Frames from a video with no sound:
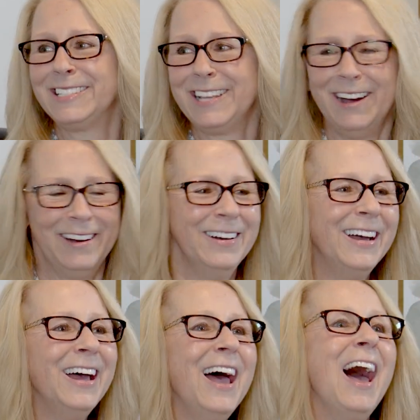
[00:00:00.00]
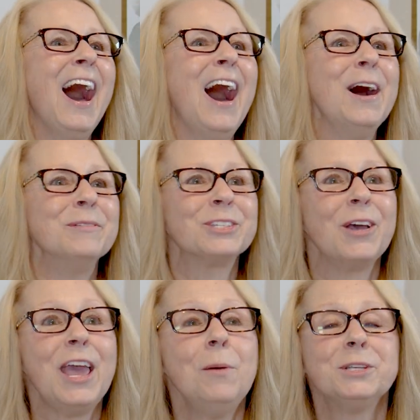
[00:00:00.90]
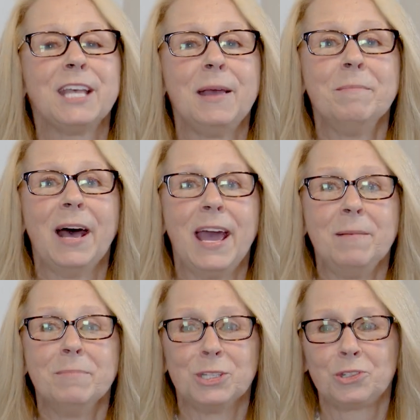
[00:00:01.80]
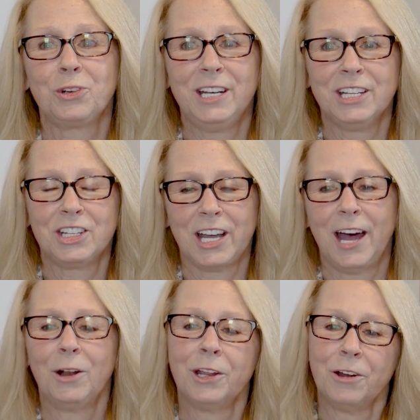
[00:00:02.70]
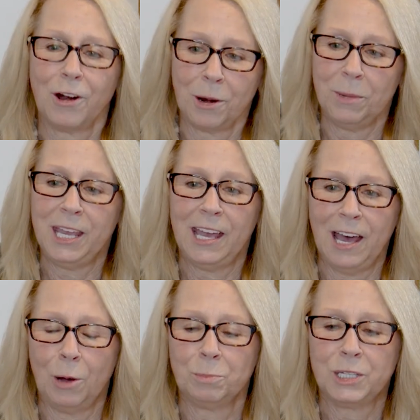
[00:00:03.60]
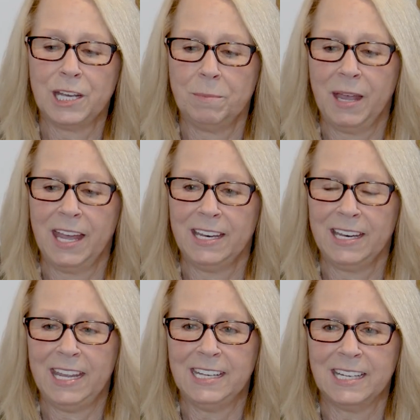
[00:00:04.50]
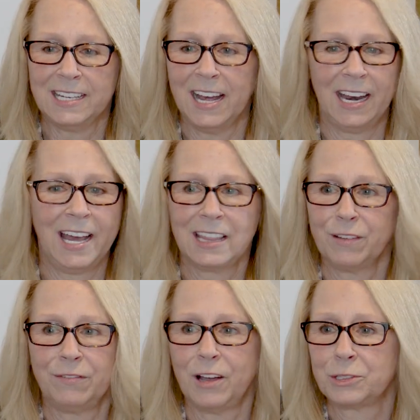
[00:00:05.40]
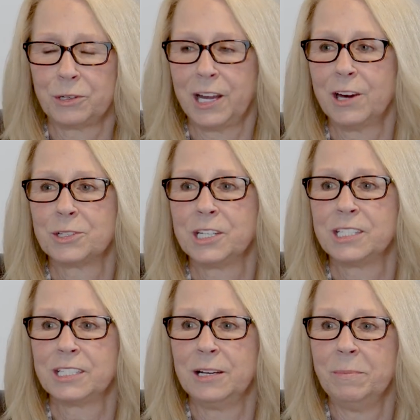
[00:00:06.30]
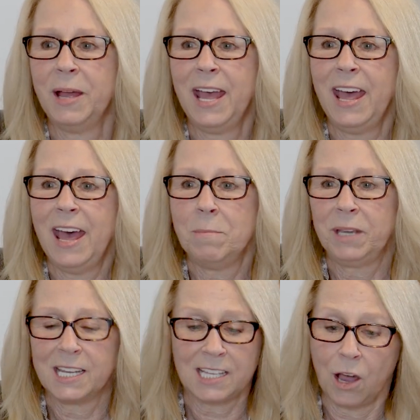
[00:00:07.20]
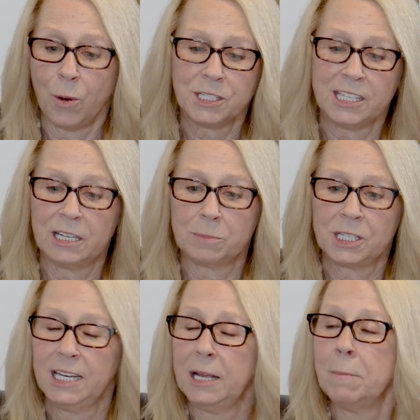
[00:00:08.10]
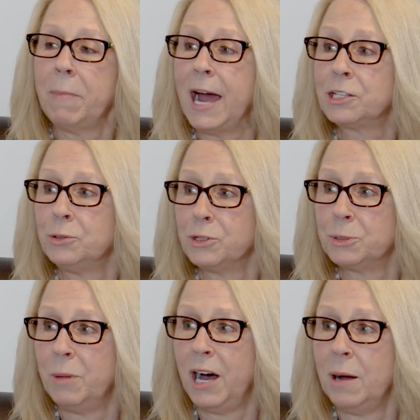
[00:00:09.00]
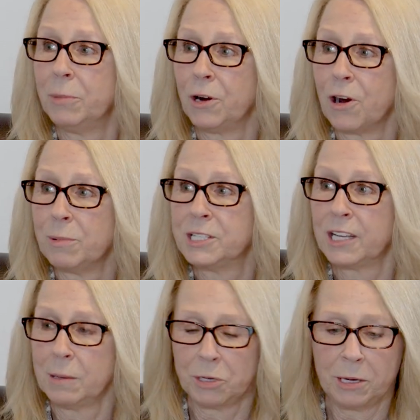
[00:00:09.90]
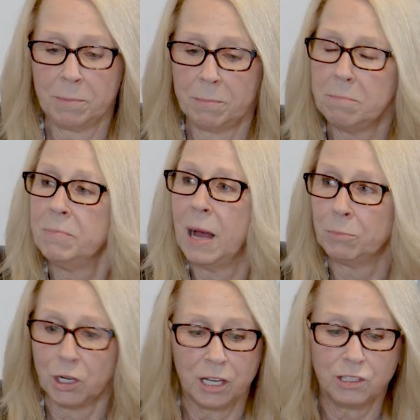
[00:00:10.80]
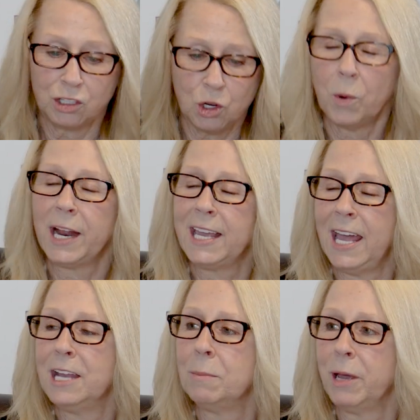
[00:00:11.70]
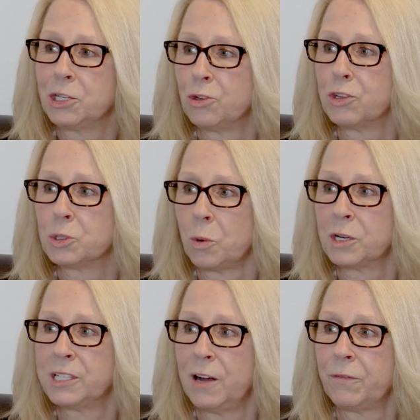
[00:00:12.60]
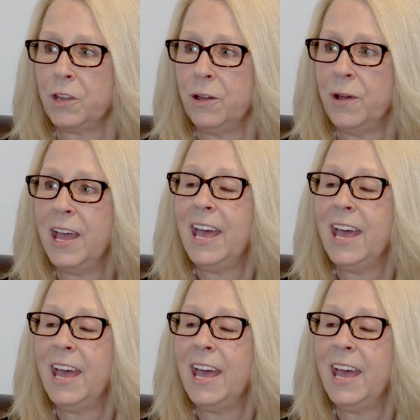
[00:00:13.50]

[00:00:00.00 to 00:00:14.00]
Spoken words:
so he was a mistreated child, and Army helped him, and he did not like the foster care system because they always ended up sending him back to his mom. But Army said, I'm gonna do what I can to make sure this works out for you,